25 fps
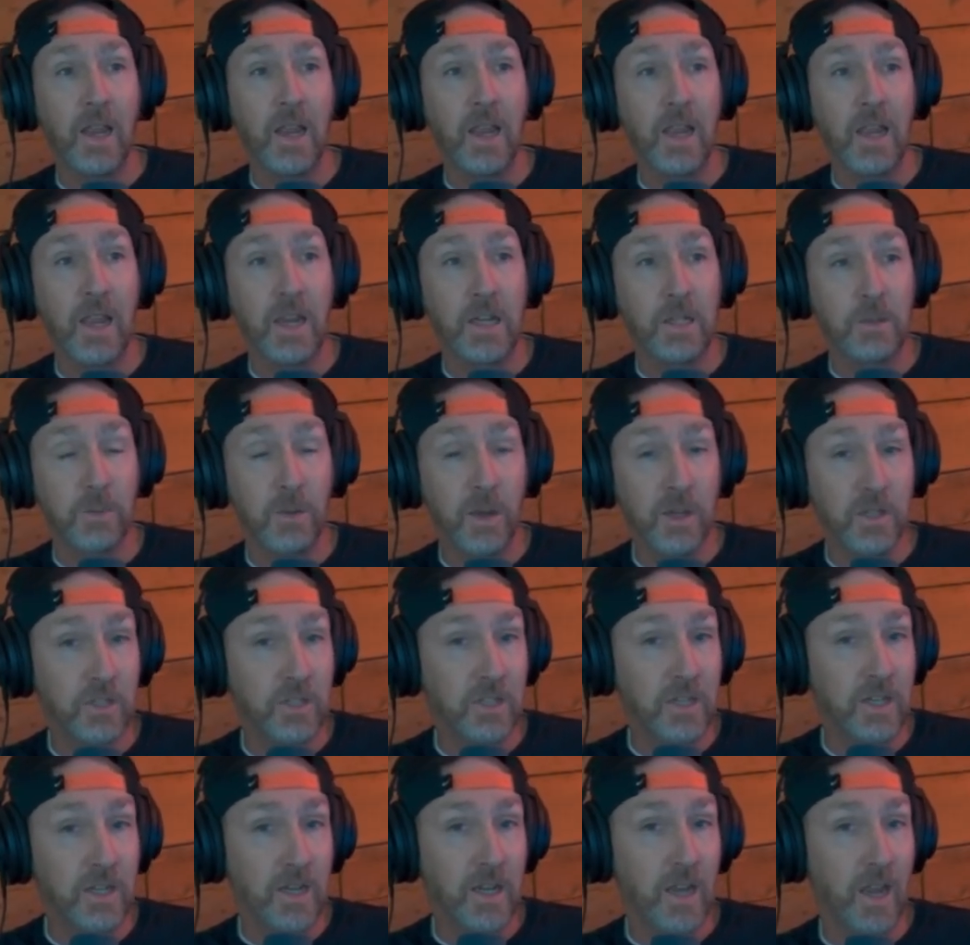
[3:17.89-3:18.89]
especially
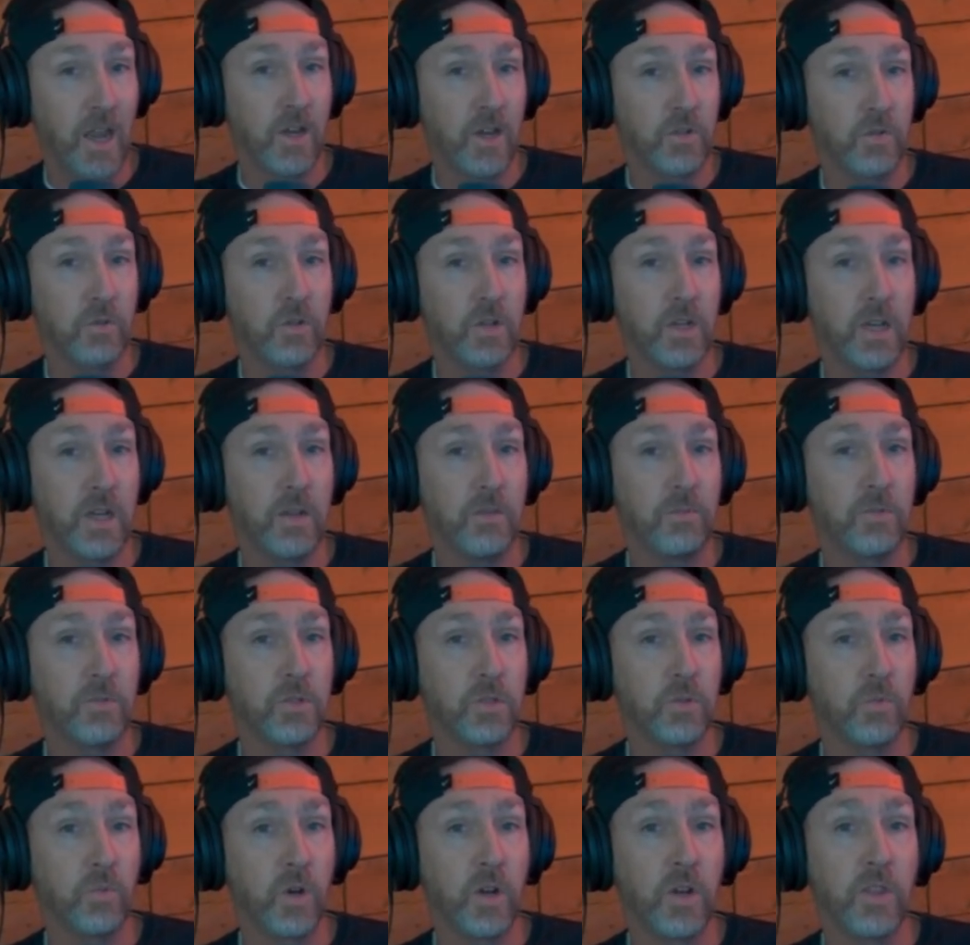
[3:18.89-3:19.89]
in casual games
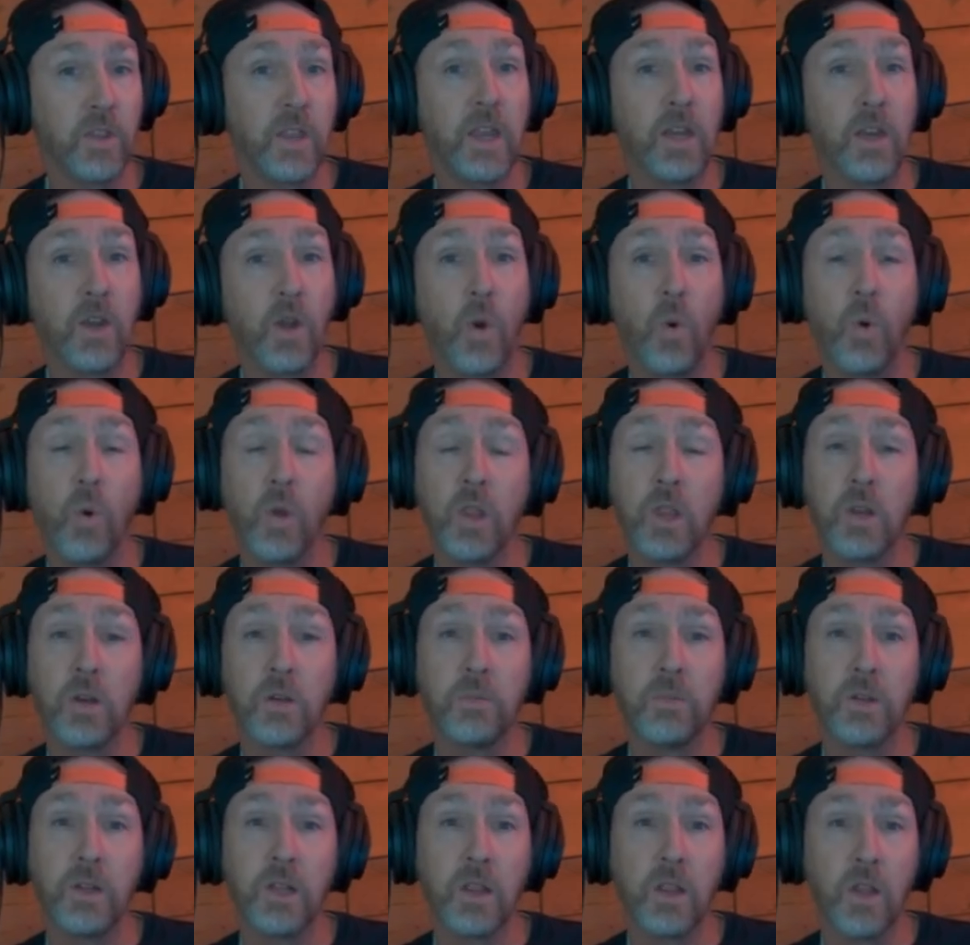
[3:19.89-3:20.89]
where they go a little
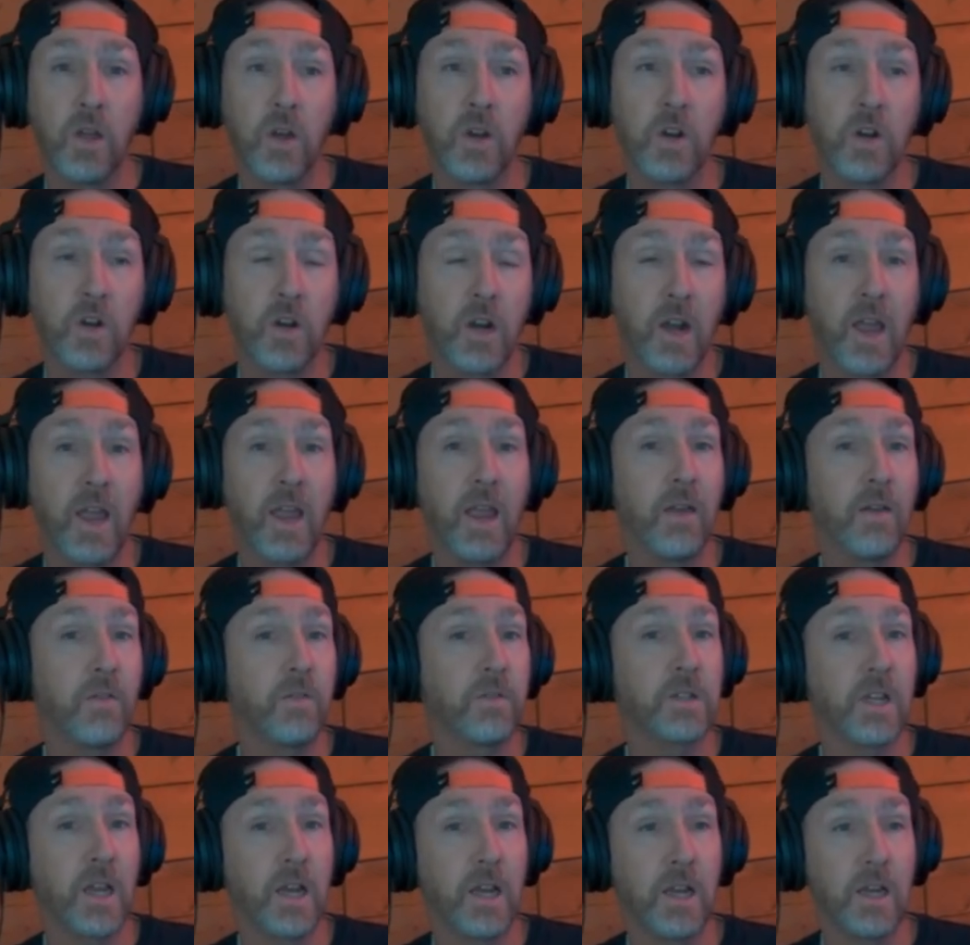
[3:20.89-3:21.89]
bit longer, I have
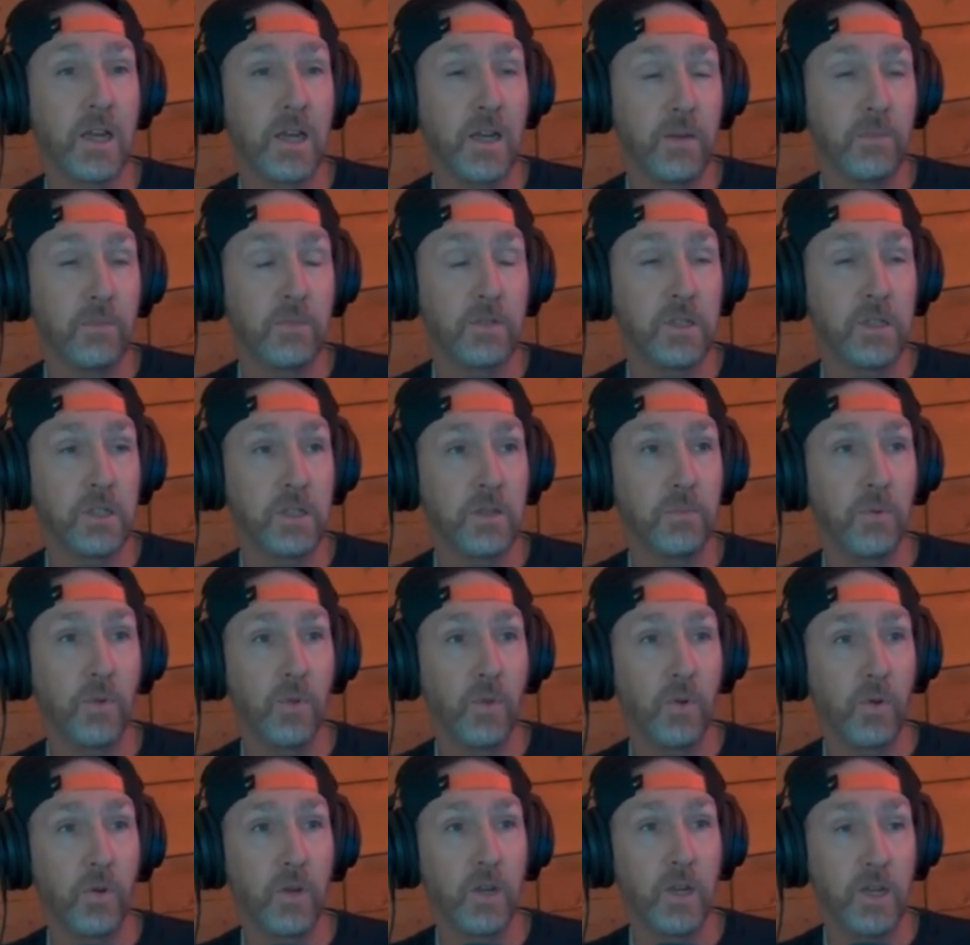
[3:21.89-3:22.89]
time to
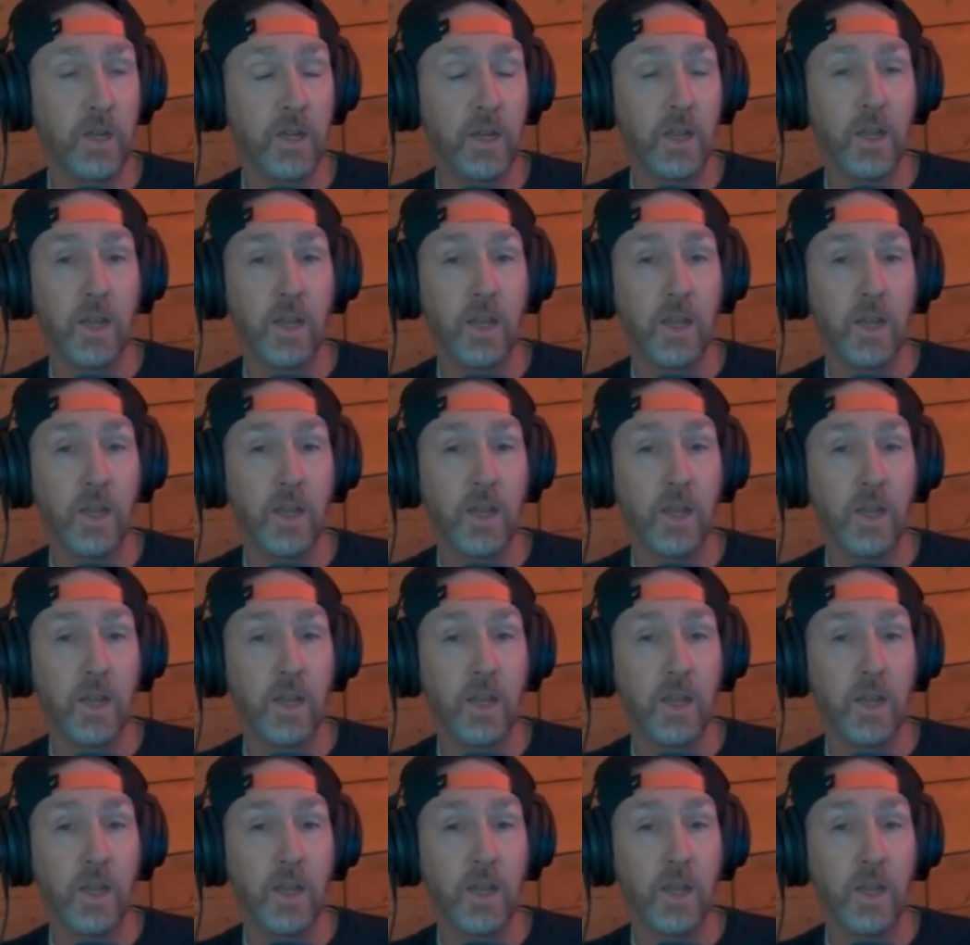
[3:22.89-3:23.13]
deploy.